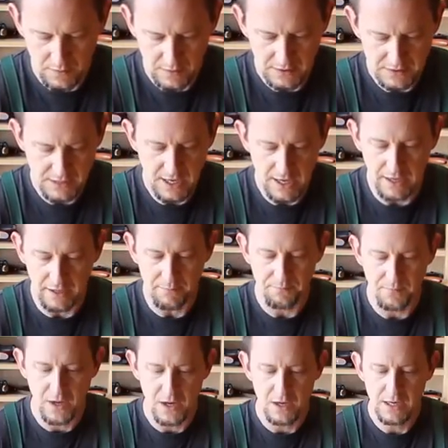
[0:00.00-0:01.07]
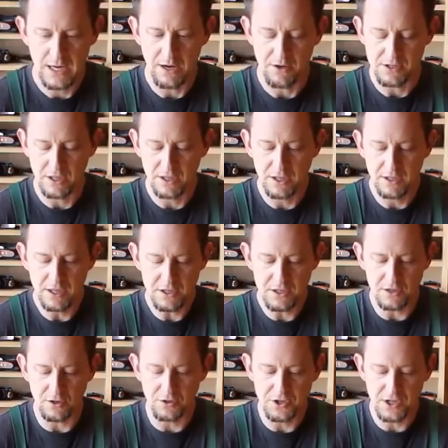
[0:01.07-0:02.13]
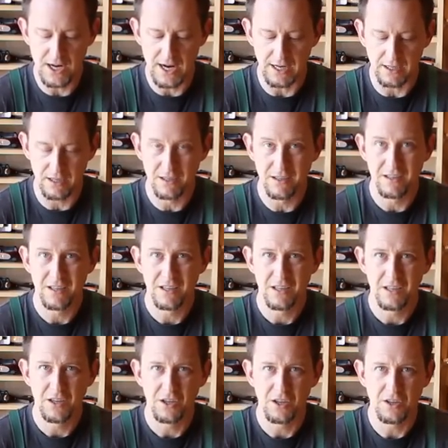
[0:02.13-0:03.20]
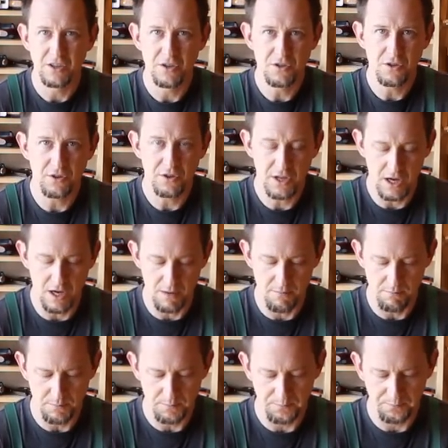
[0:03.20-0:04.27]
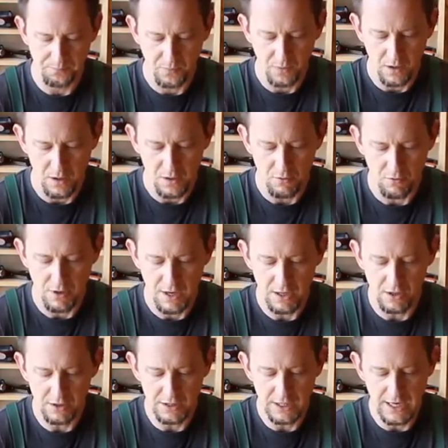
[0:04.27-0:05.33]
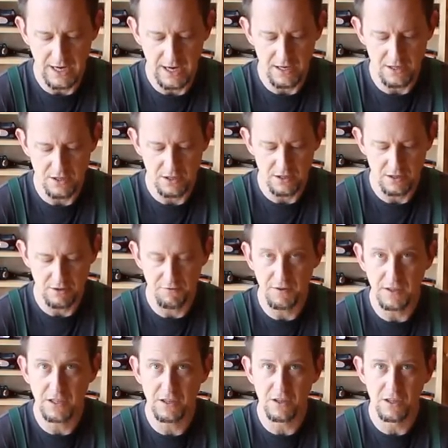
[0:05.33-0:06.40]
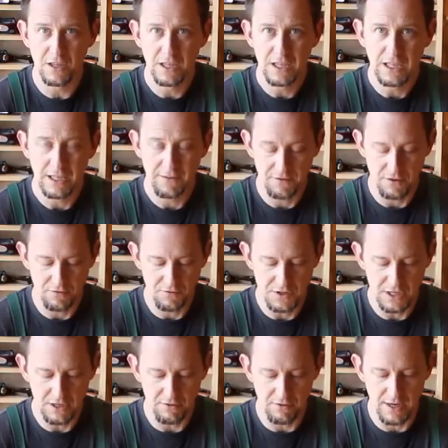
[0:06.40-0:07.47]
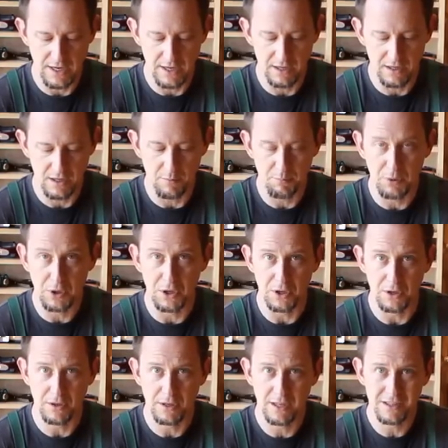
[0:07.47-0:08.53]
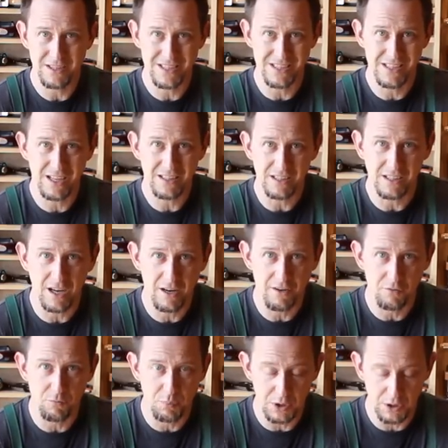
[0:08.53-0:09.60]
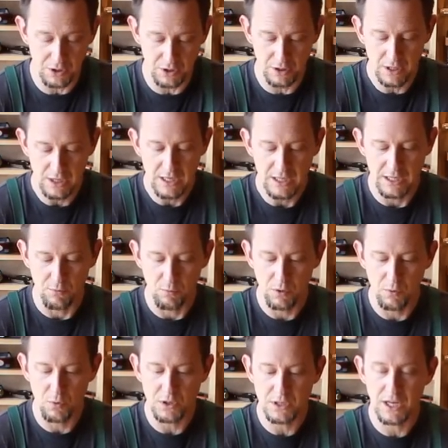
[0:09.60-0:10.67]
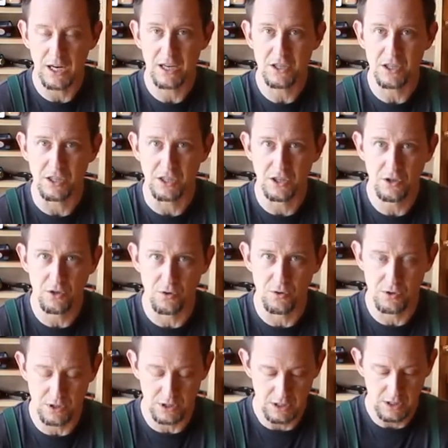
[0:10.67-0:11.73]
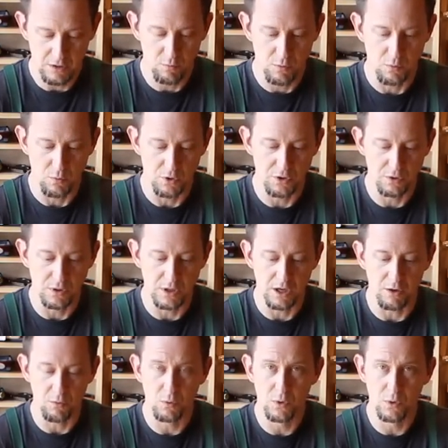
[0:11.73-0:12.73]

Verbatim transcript: That's got it. Now, as an additional check, you can use your thumb right along the edge to feel if you've generated a burr. Now, this is not the kind of burr that we want to actually use when we're doing our